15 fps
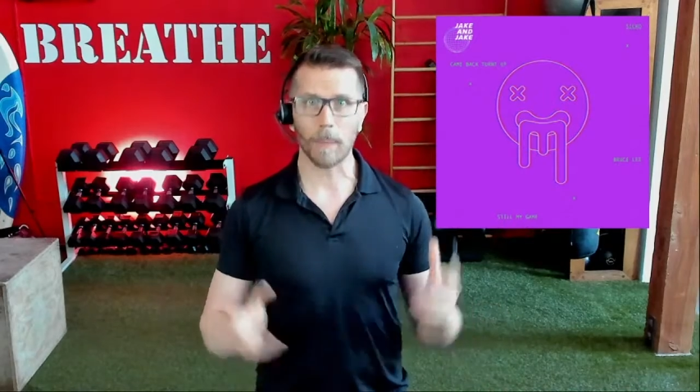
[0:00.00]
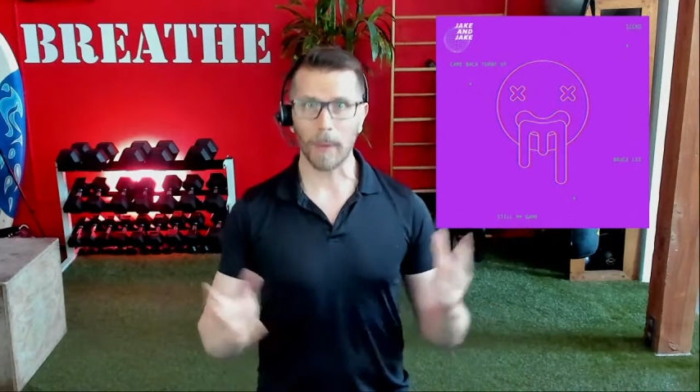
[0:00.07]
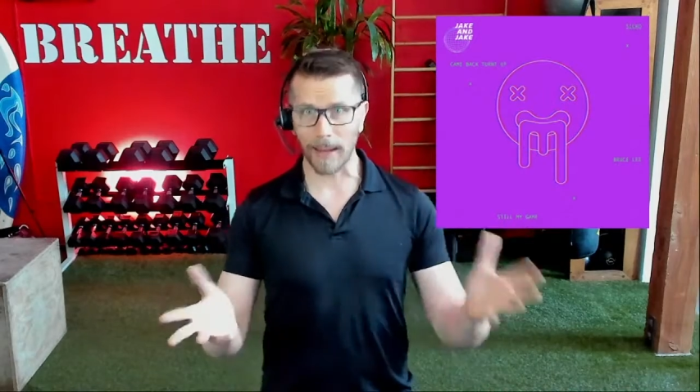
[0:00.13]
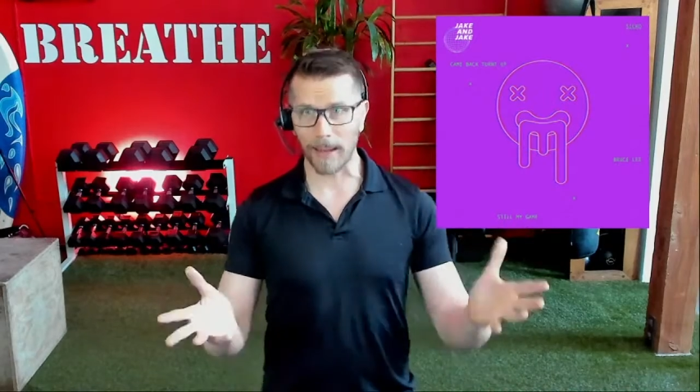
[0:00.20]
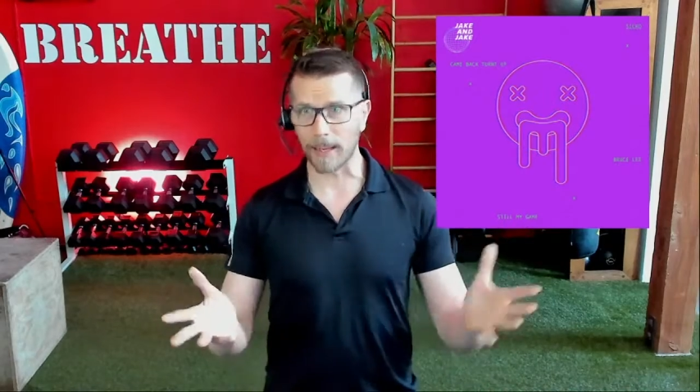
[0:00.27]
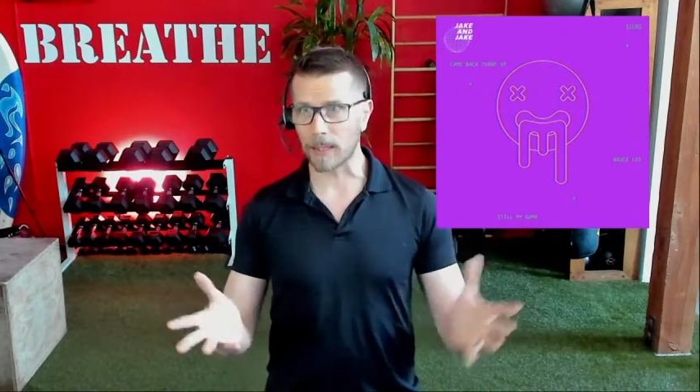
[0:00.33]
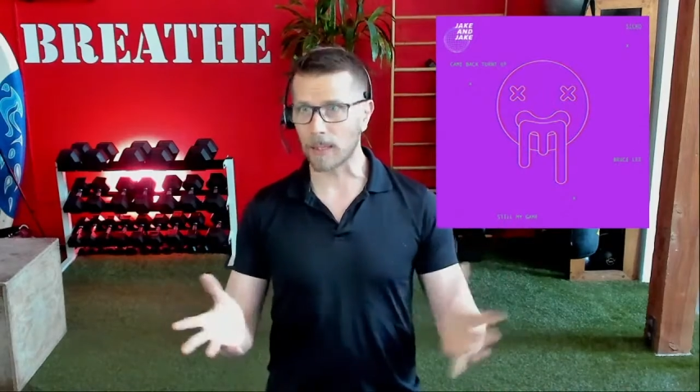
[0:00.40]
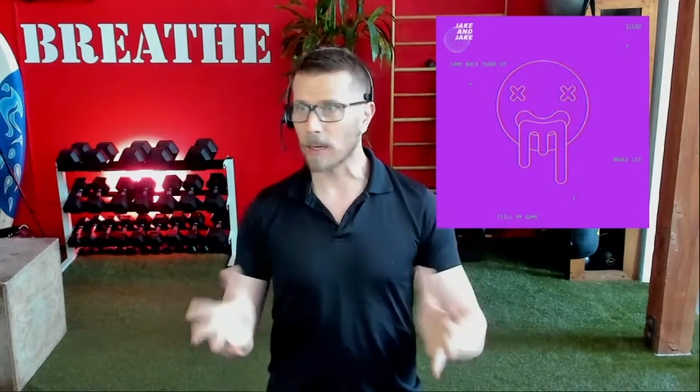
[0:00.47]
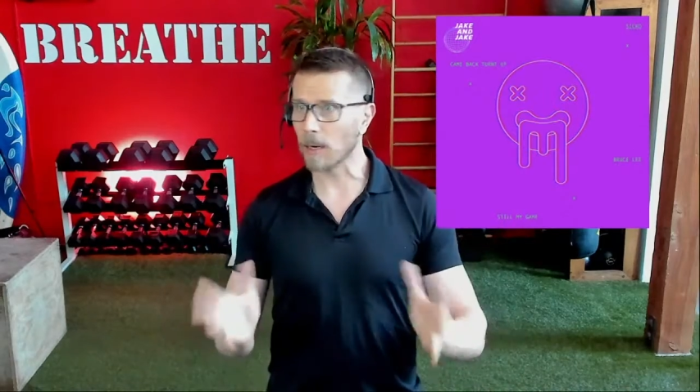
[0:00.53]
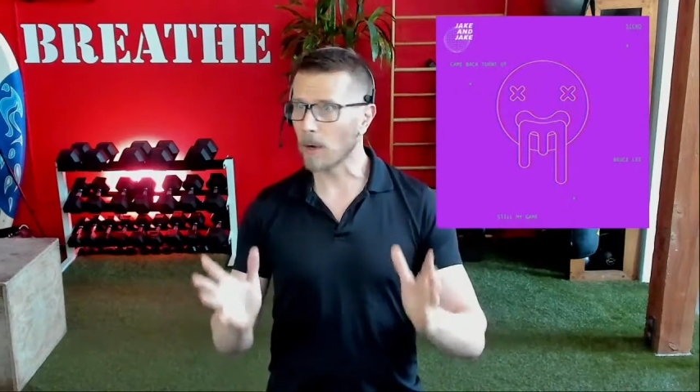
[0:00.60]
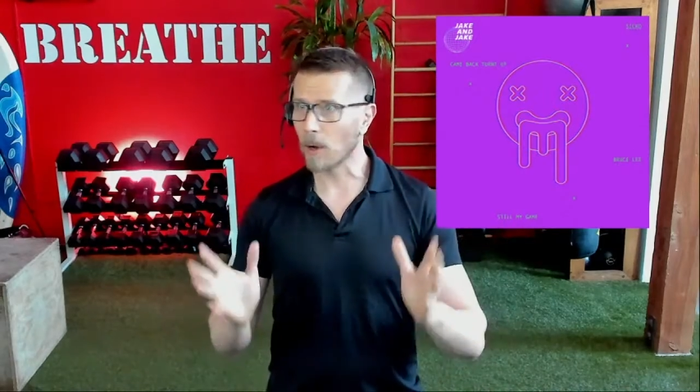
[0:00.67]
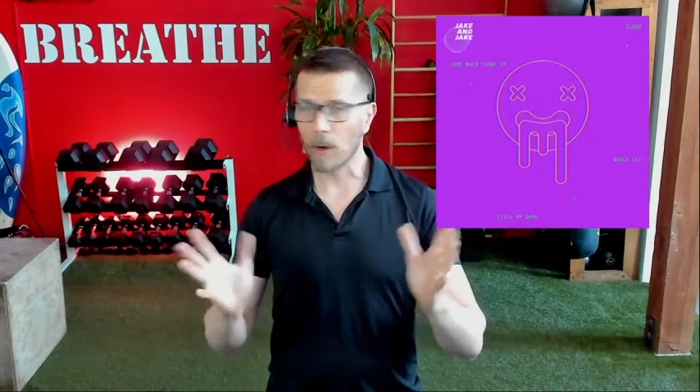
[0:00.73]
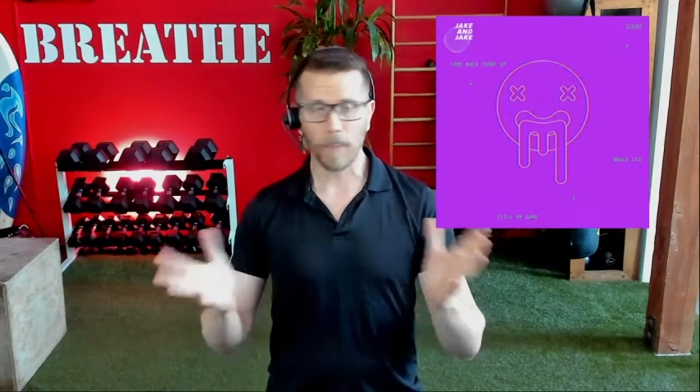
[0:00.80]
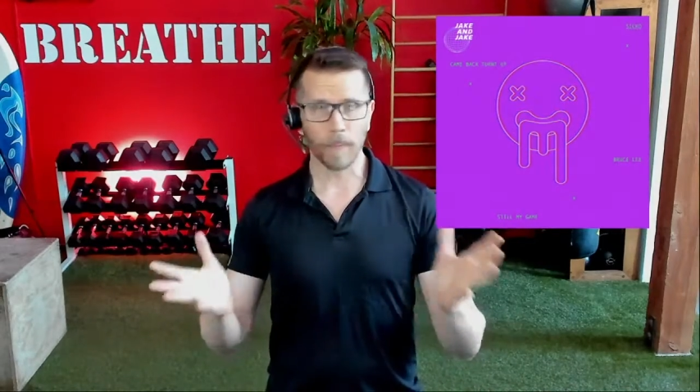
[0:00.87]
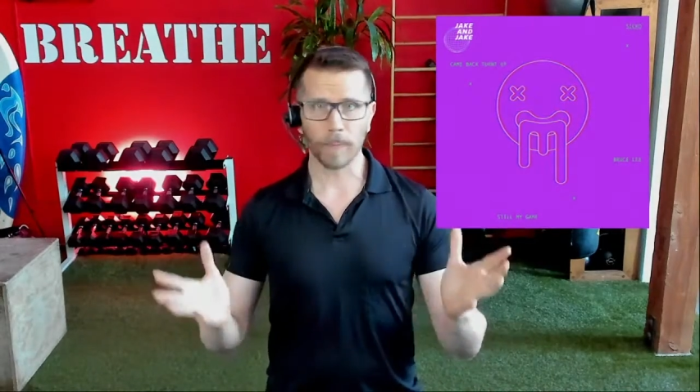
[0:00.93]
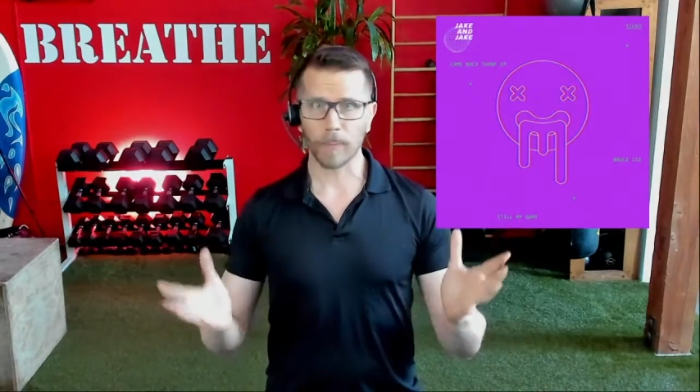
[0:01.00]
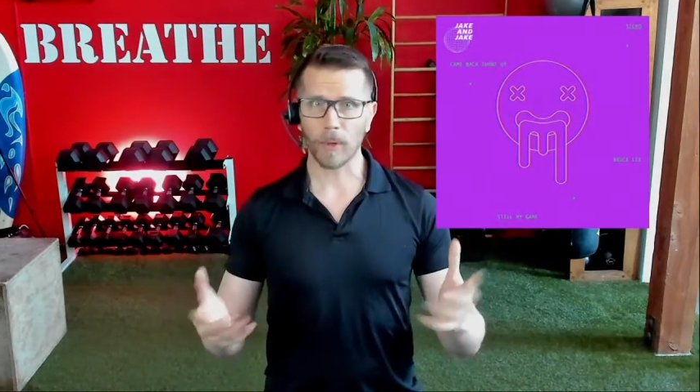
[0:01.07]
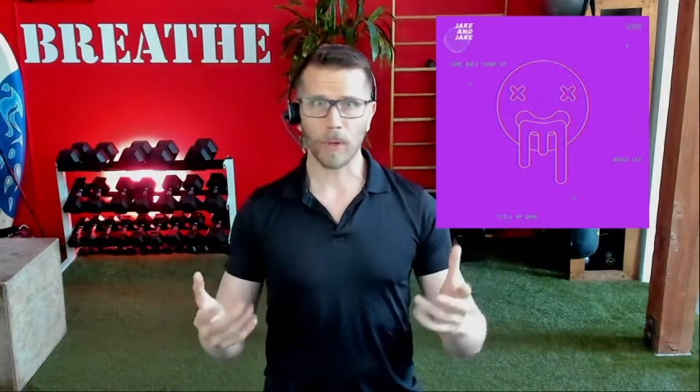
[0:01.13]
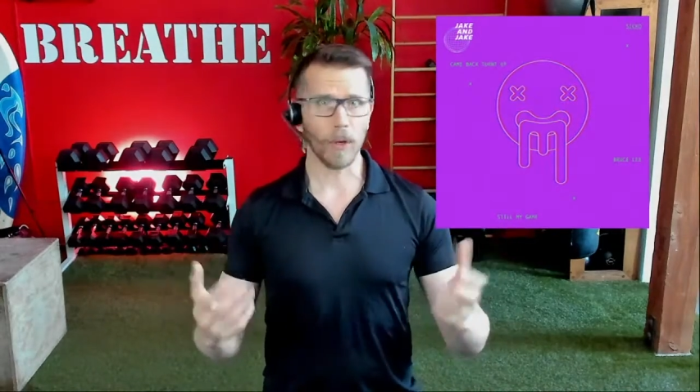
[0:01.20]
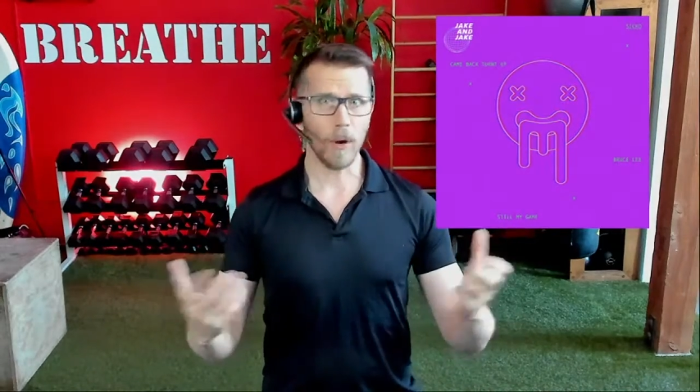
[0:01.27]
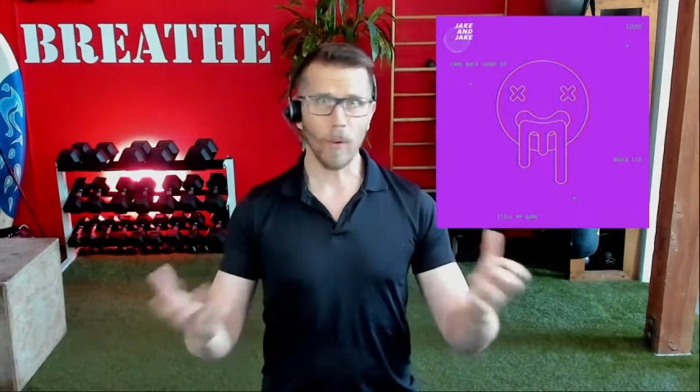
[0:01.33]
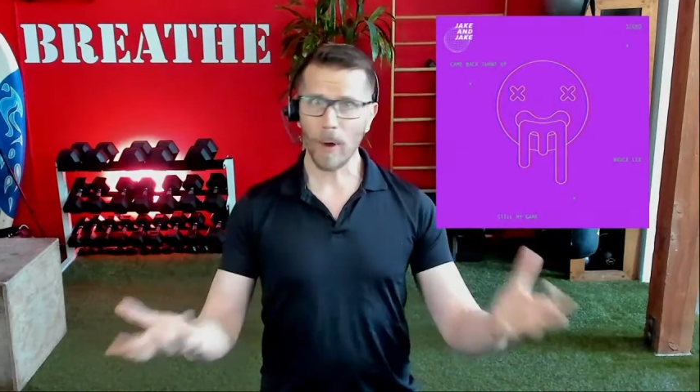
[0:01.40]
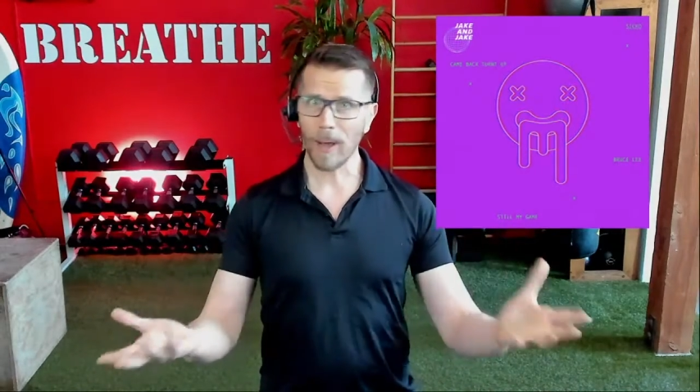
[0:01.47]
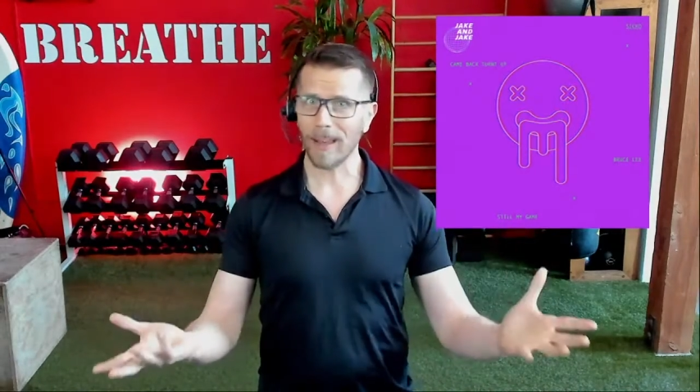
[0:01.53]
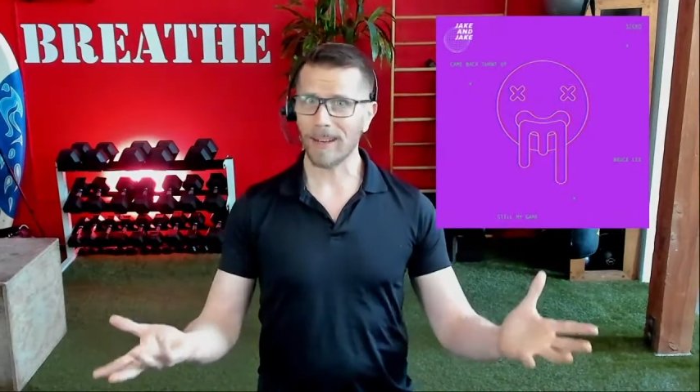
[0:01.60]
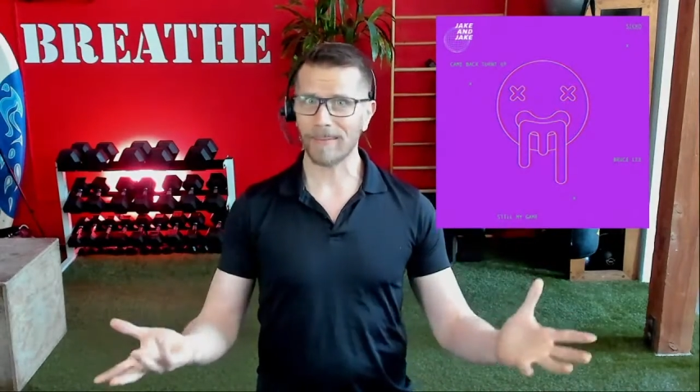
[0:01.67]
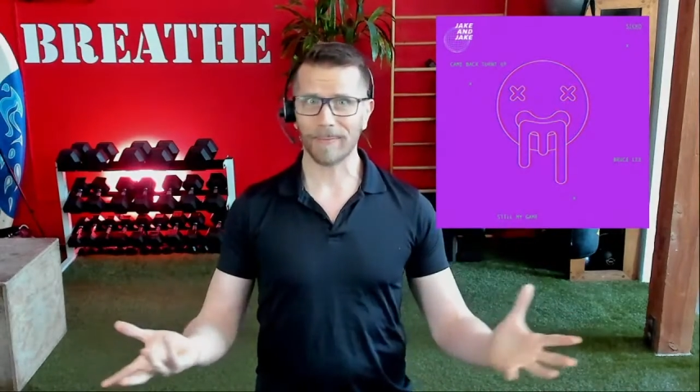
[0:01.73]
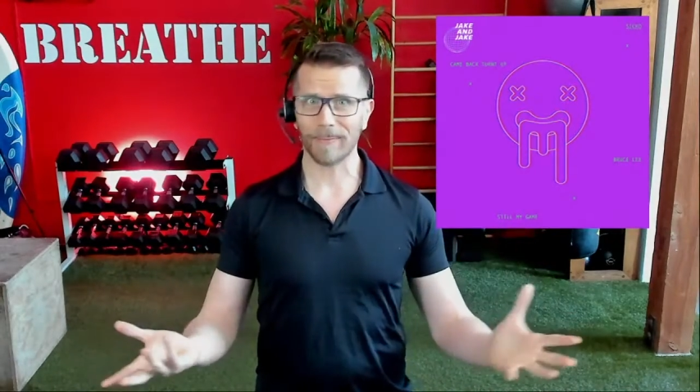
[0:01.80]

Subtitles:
But you know what?